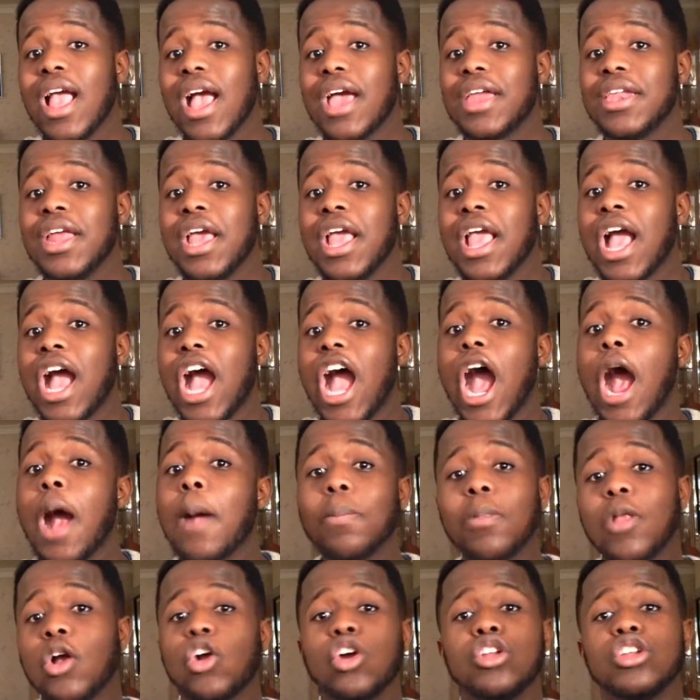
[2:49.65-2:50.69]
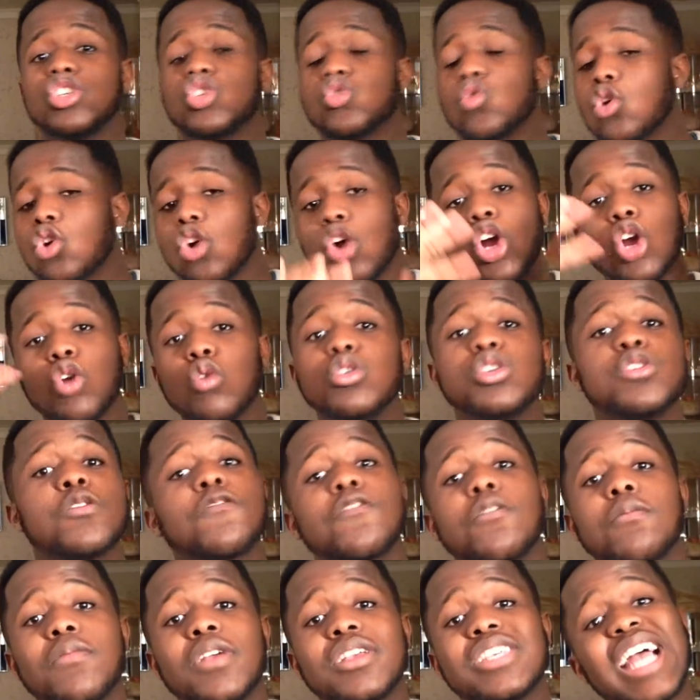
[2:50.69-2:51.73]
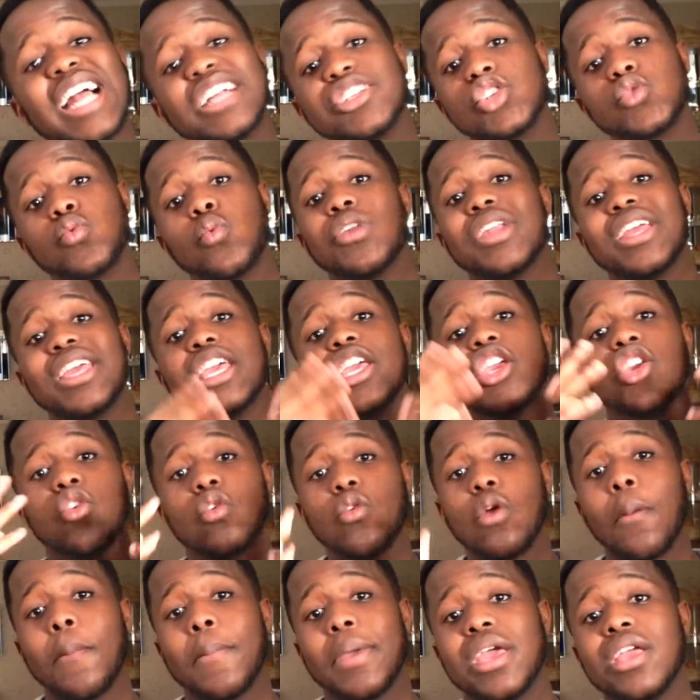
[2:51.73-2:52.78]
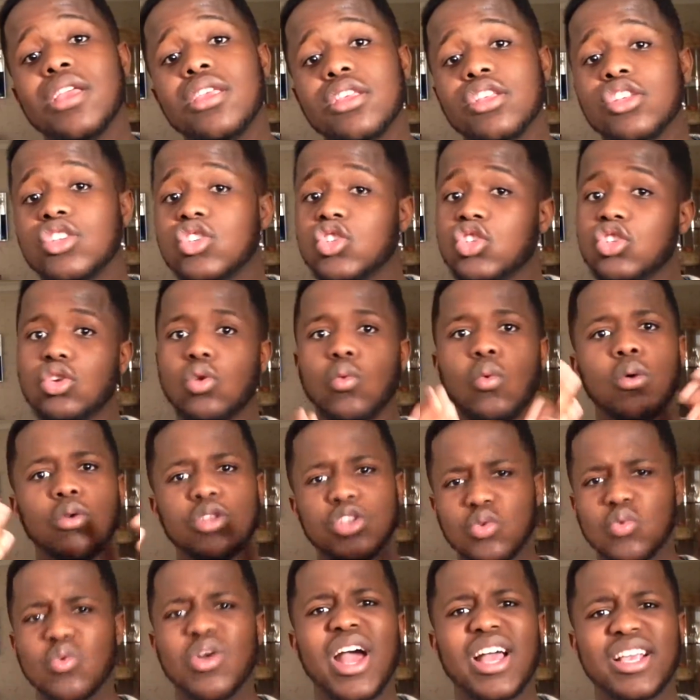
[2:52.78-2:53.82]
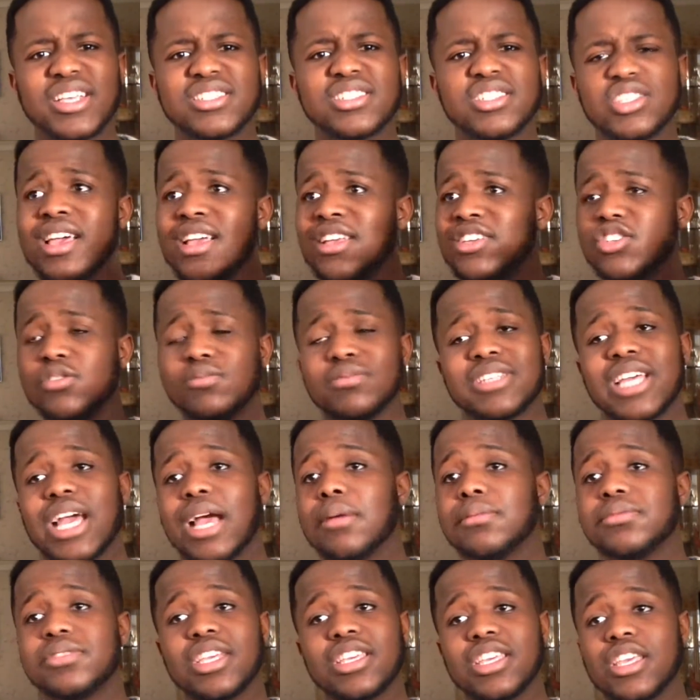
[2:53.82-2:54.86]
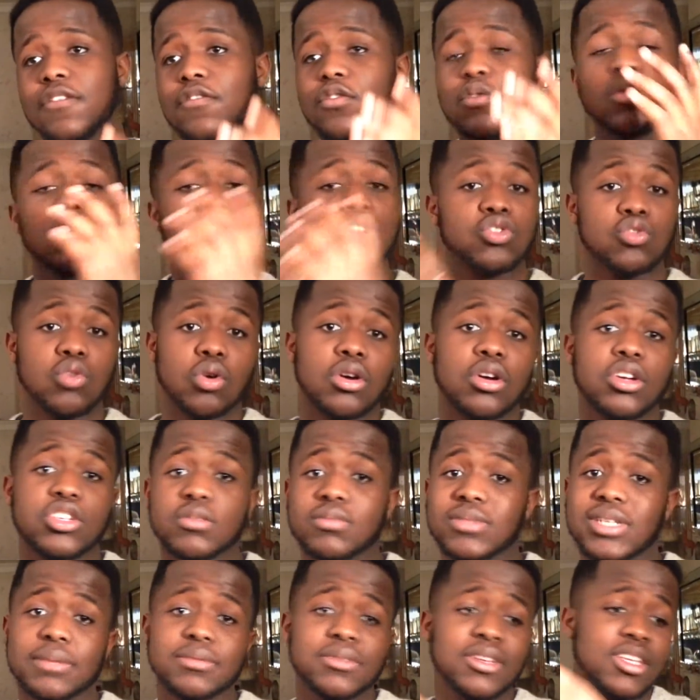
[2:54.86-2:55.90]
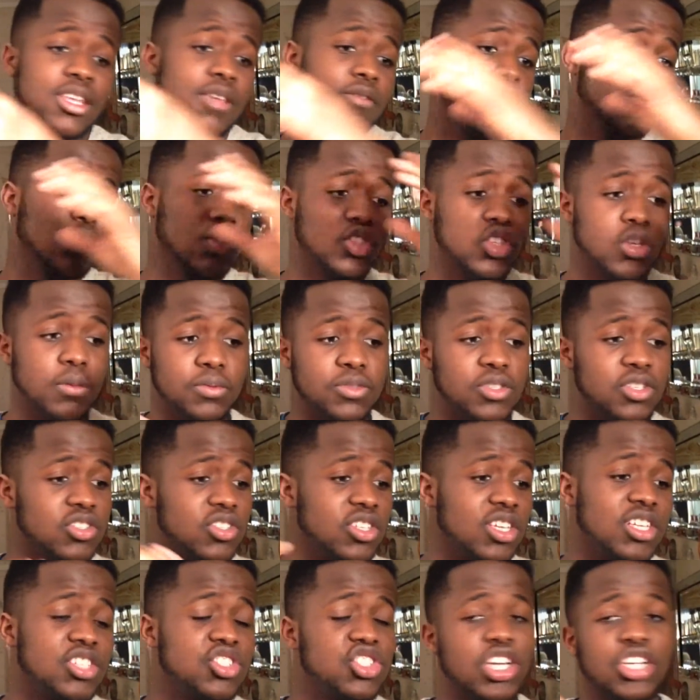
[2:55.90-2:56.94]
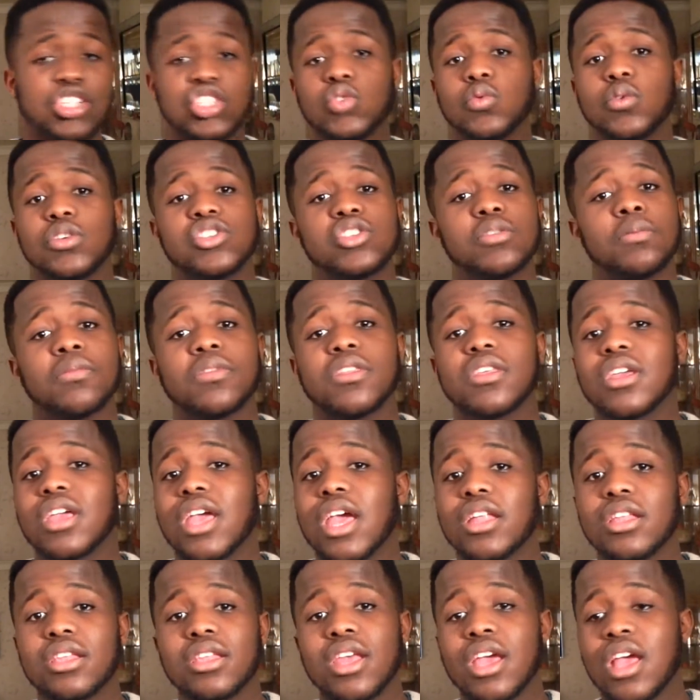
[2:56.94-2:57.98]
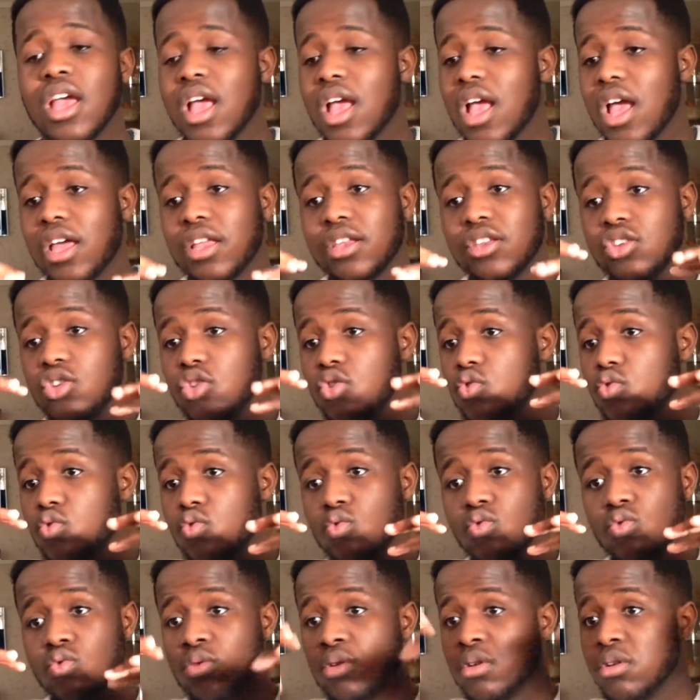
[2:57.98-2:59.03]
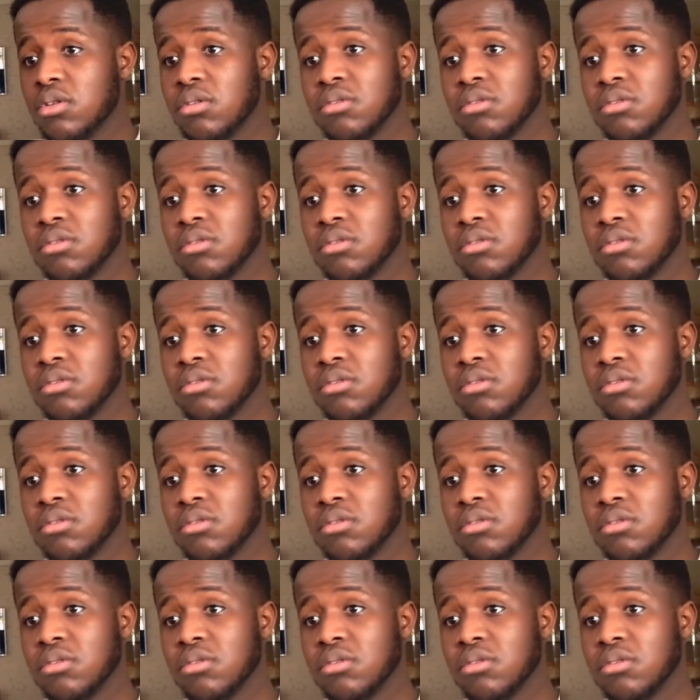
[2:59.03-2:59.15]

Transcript: And I'm not going to draw a conclusion from this. I just want to hear your opinions. You know, what would you guys think? Sometimes they give you a drug. Sometimes they give you a substance. They inject you with something and, and you